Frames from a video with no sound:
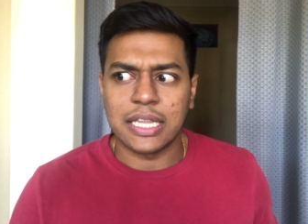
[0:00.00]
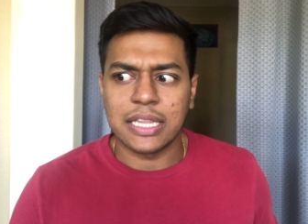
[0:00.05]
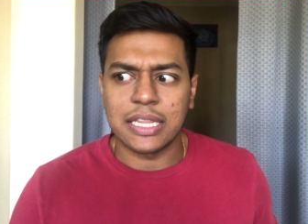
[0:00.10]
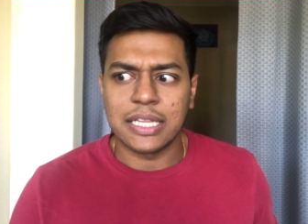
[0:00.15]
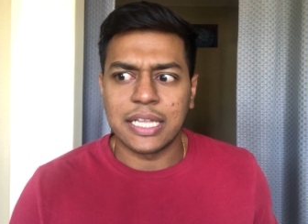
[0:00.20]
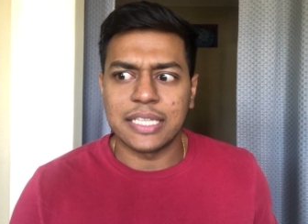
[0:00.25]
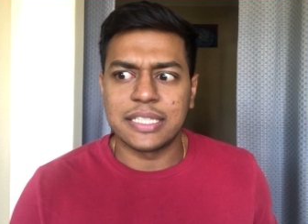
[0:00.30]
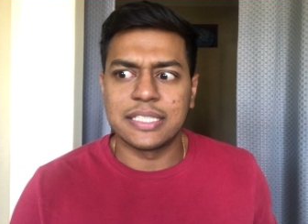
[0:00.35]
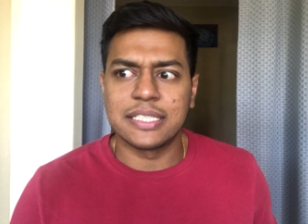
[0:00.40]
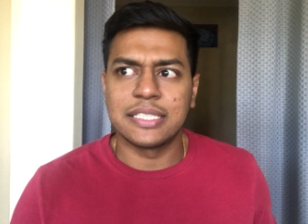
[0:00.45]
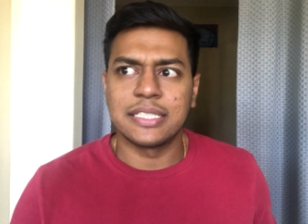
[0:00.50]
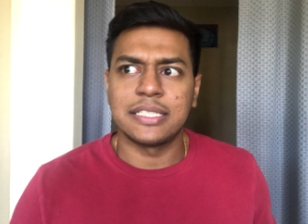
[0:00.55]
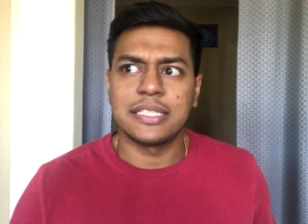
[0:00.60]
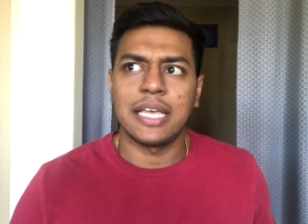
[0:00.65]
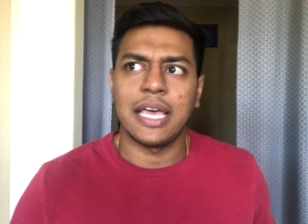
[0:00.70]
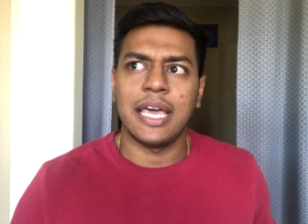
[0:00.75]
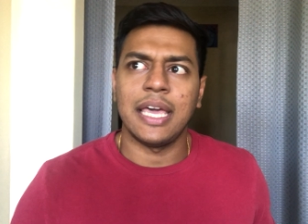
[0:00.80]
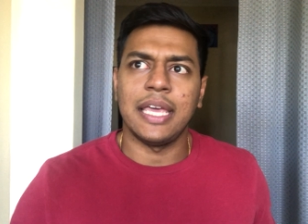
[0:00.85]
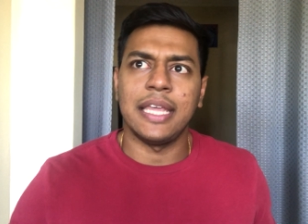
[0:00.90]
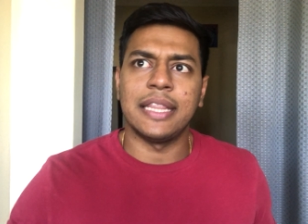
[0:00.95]
let's
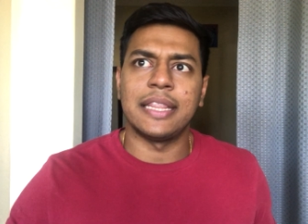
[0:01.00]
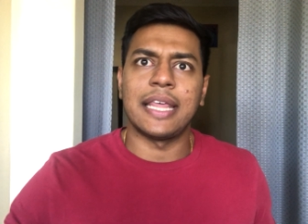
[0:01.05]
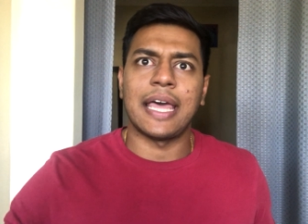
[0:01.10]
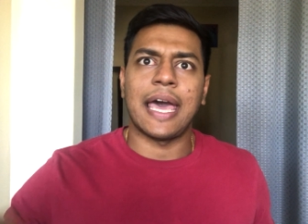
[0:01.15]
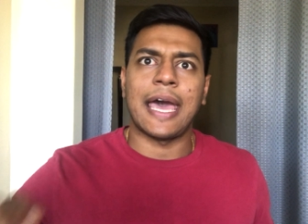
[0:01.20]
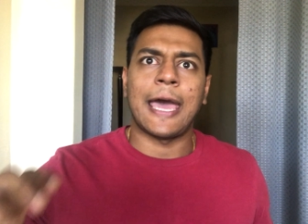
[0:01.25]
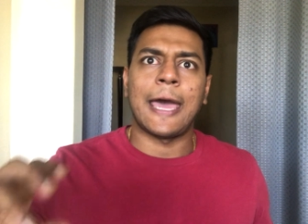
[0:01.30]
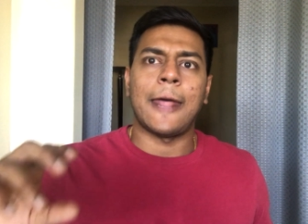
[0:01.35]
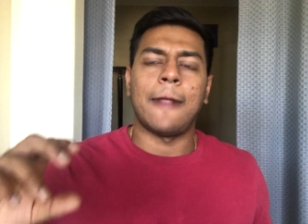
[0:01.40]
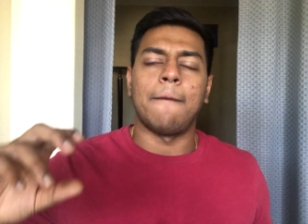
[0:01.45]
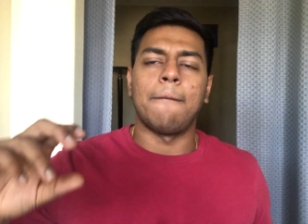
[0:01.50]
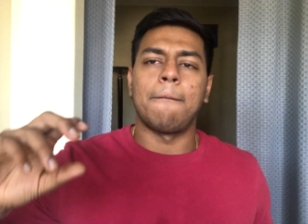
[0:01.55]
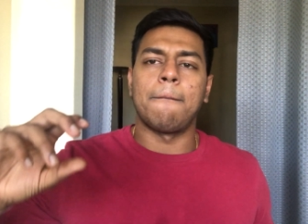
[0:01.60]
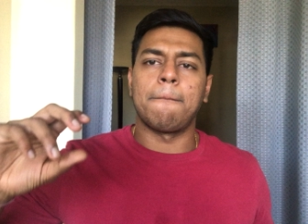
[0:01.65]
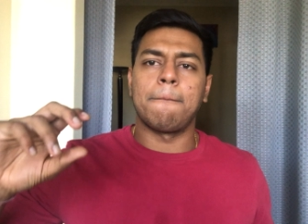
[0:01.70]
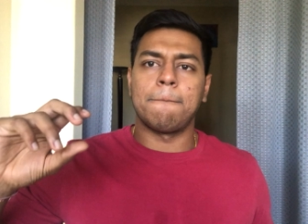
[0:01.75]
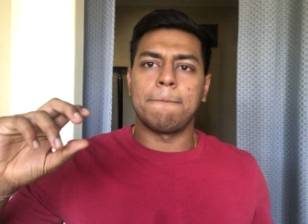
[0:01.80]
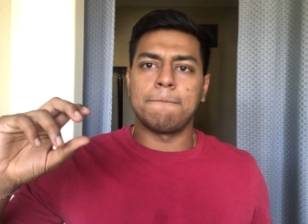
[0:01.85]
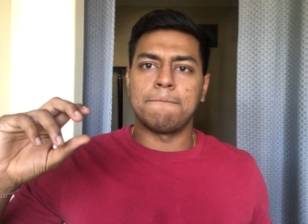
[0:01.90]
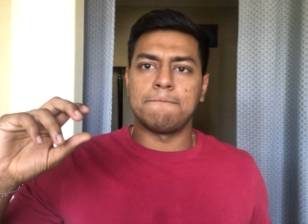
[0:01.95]
say that
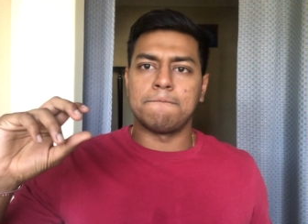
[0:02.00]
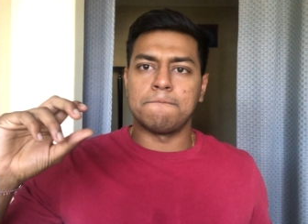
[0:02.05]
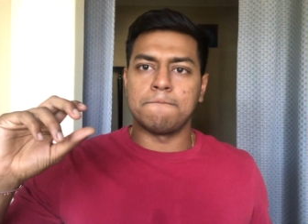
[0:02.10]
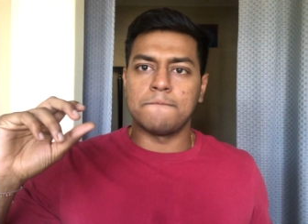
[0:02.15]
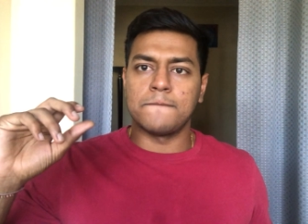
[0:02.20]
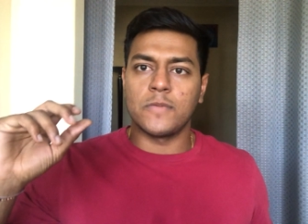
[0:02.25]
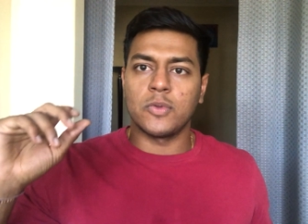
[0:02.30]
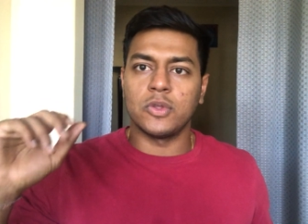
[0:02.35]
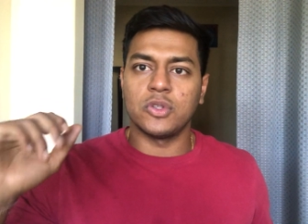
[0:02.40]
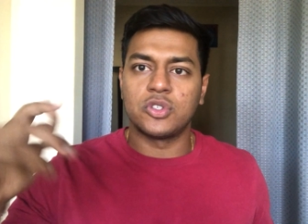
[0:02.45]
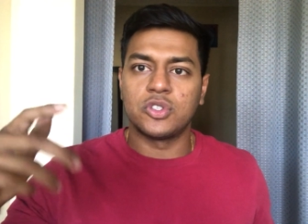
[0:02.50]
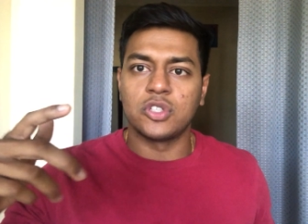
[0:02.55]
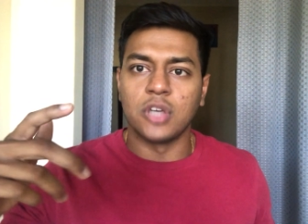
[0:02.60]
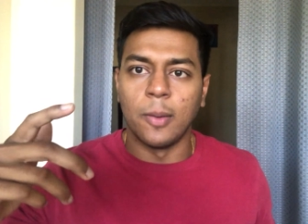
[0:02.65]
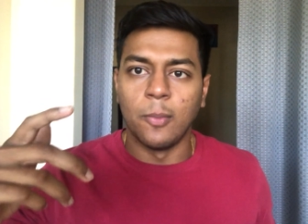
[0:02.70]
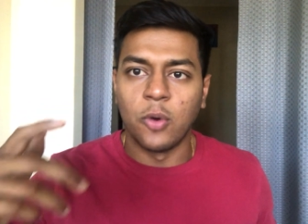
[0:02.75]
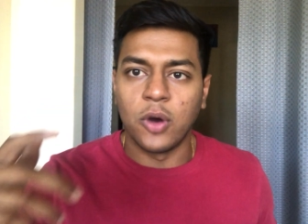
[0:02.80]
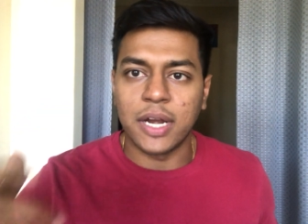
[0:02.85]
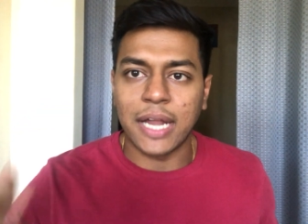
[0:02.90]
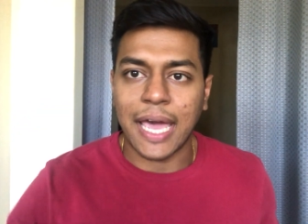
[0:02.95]

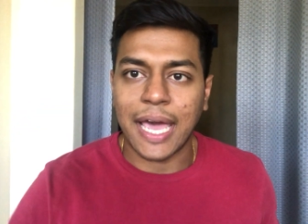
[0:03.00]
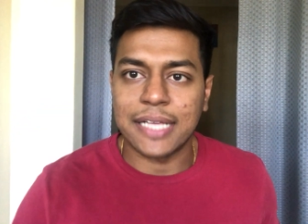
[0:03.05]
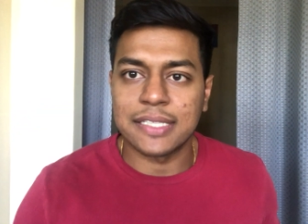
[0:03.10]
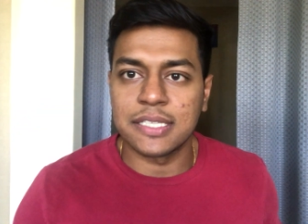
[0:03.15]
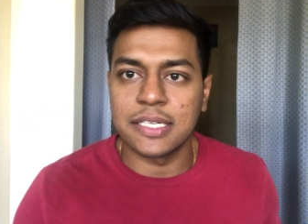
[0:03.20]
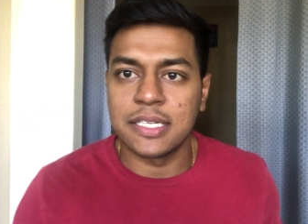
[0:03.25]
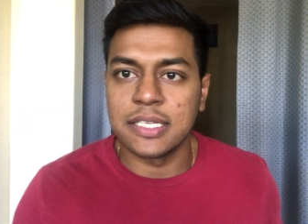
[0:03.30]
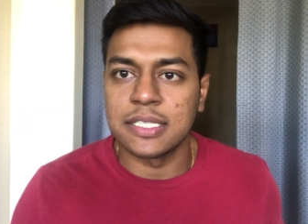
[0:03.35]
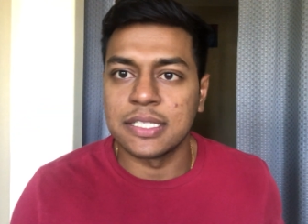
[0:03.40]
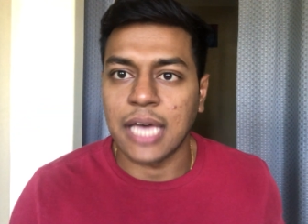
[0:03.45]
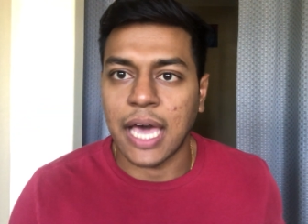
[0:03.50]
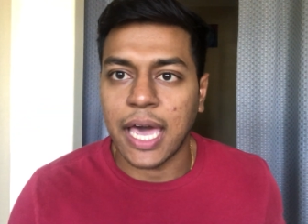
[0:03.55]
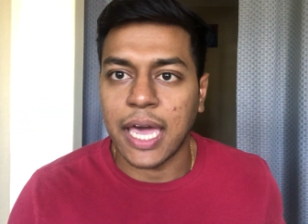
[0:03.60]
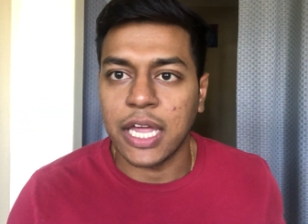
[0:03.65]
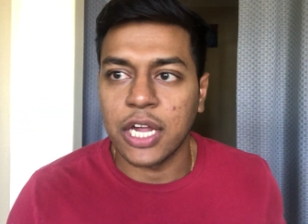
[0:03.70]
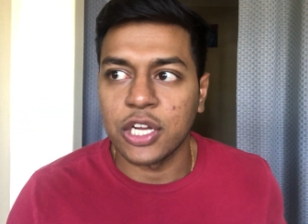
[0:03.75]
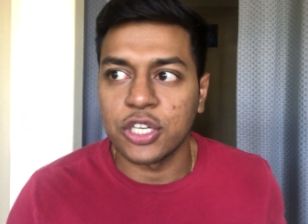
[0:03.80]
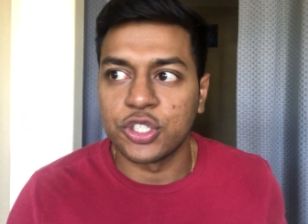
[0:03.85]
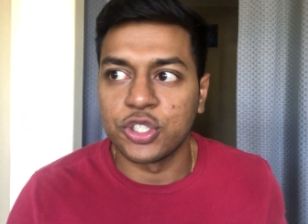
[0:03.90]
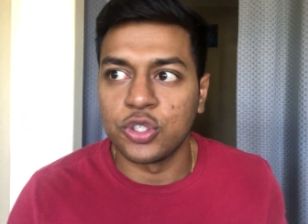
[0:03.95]
someone has a
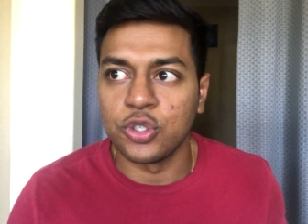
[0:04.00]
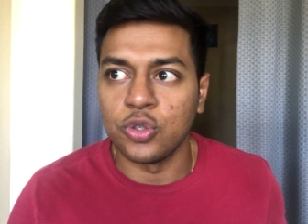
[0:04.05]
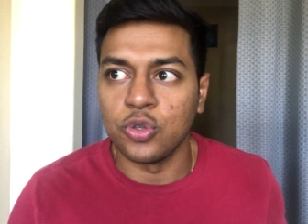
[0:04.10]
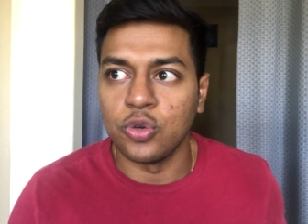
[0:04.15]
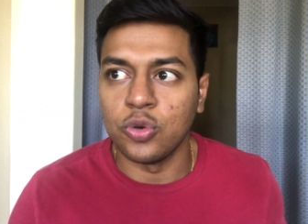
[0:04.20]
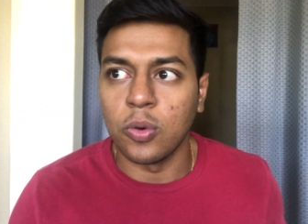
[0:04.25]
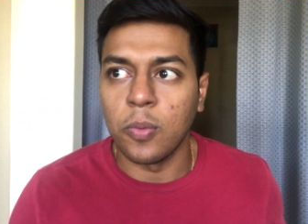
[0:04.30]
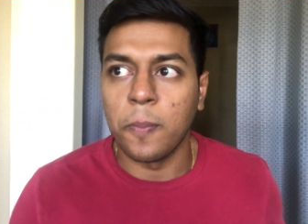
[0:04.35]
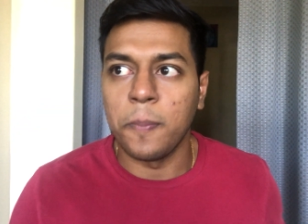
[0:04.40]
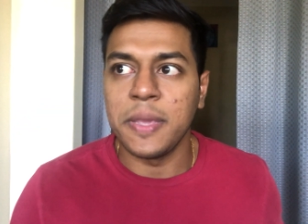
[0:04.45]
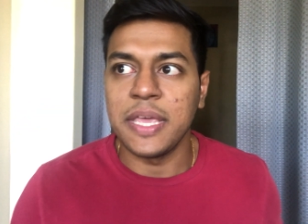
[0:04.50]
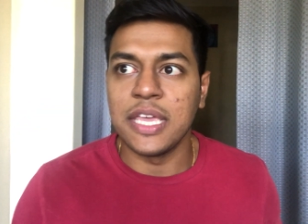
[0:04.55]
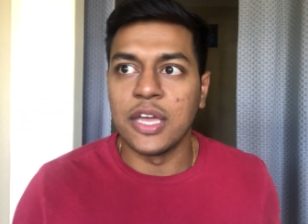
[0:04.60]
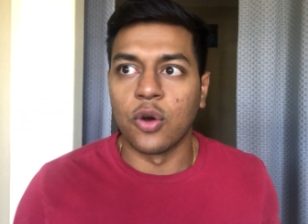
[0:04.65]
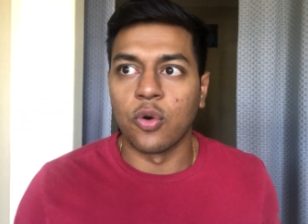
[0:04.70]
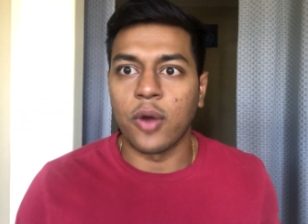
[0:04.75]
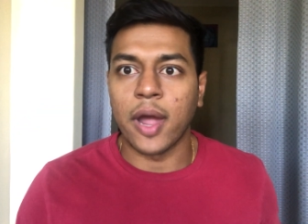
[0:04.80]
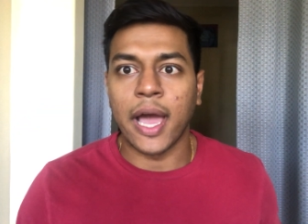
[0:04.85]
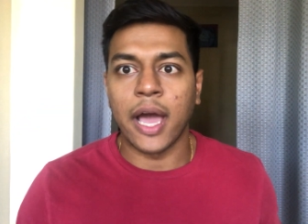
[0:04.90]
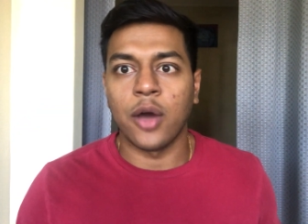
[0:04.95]
desire to be
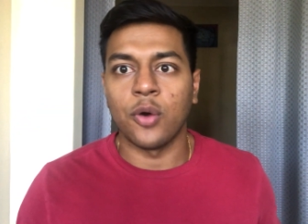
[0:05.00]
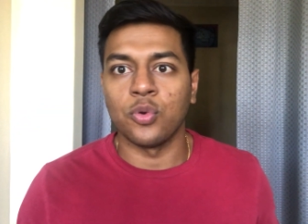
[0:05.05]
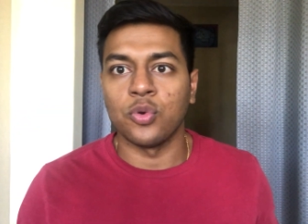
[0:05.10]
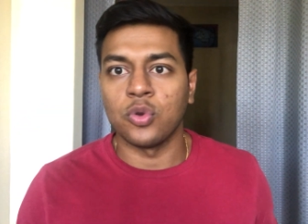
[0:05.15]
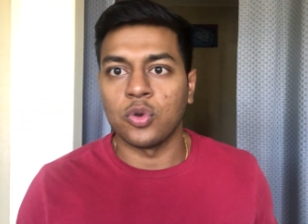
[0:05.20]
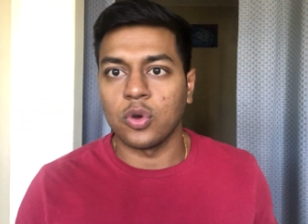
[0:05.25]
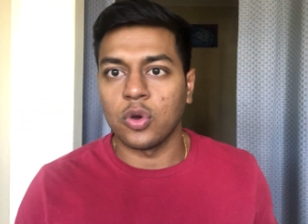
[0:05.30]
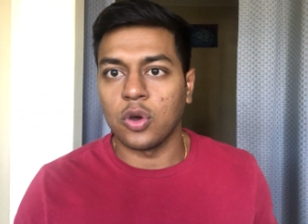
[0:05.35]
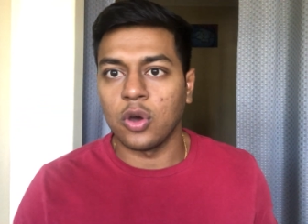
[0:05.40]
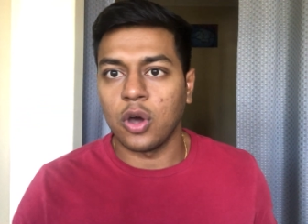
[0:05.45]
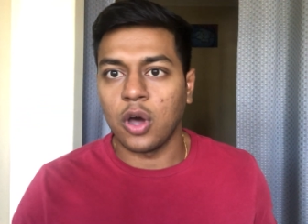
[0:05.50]
around